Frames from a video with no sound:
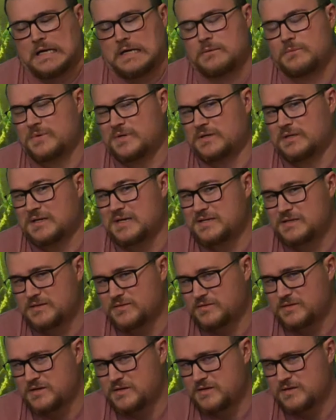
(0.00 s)
I would
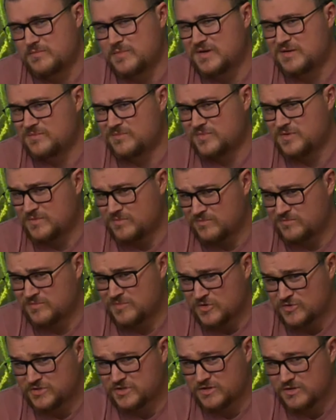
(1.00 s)
like to think that
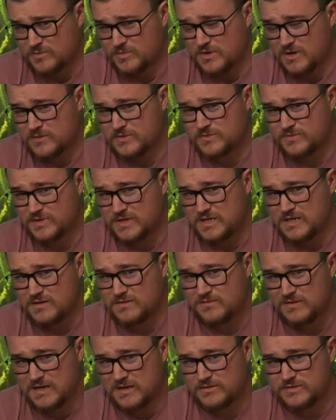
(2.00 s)
most other barbs would
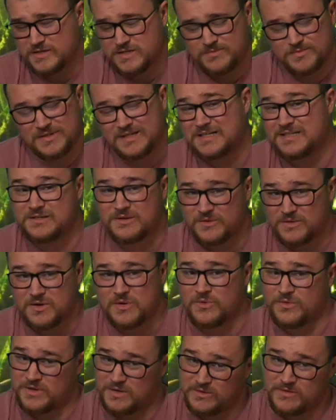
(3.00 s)
eat algae, but I
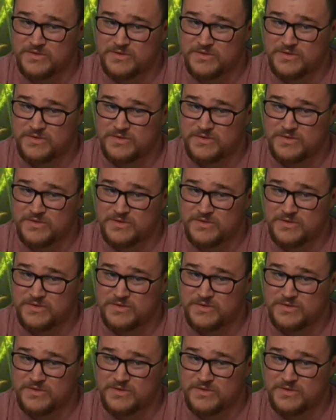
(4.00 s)
don't know.